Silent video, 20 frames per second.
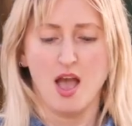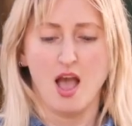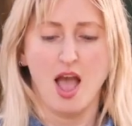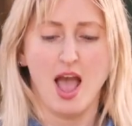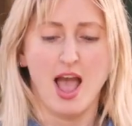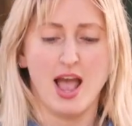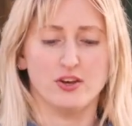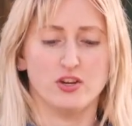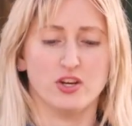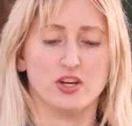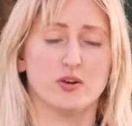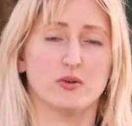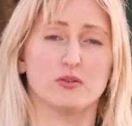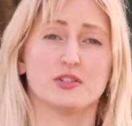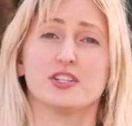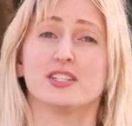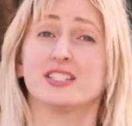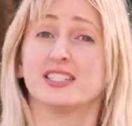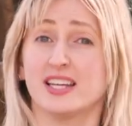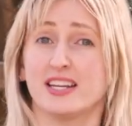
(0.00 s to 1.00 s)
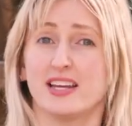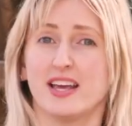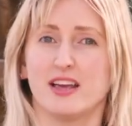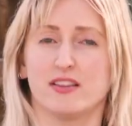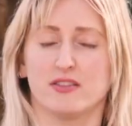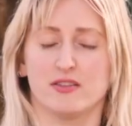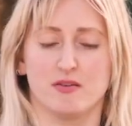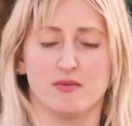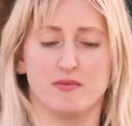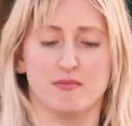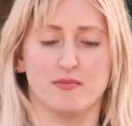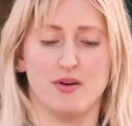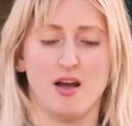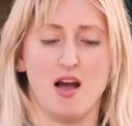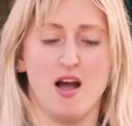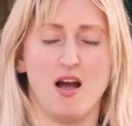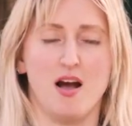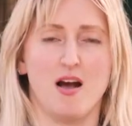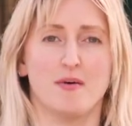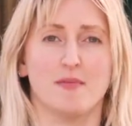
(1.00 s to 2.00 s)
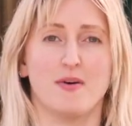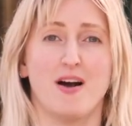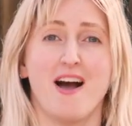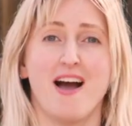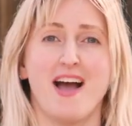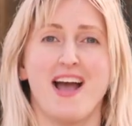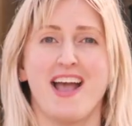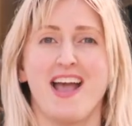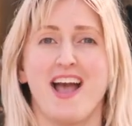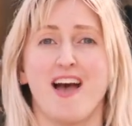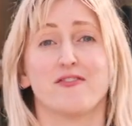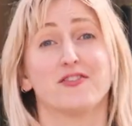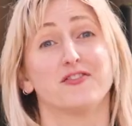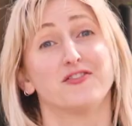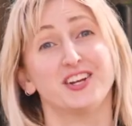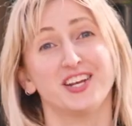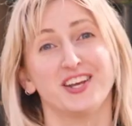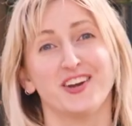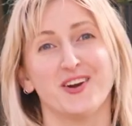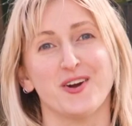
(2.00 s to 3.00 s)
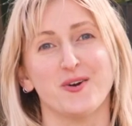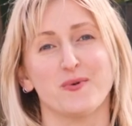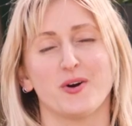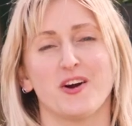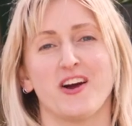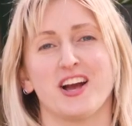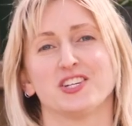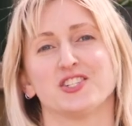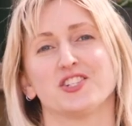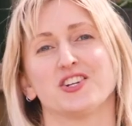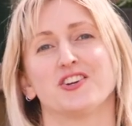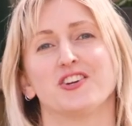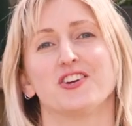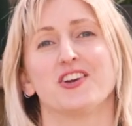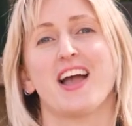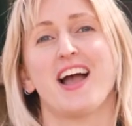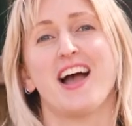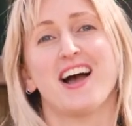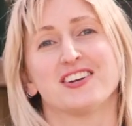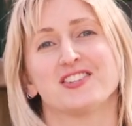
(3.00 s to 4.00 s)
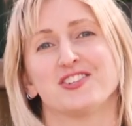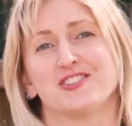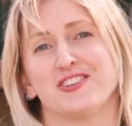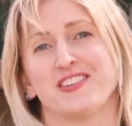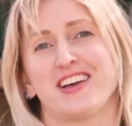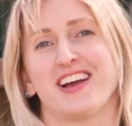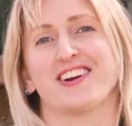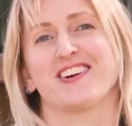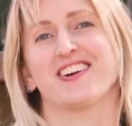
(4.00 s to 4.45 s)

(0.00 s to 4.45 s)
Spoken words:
And you can also deadhead them. I have a video where I show you how to do that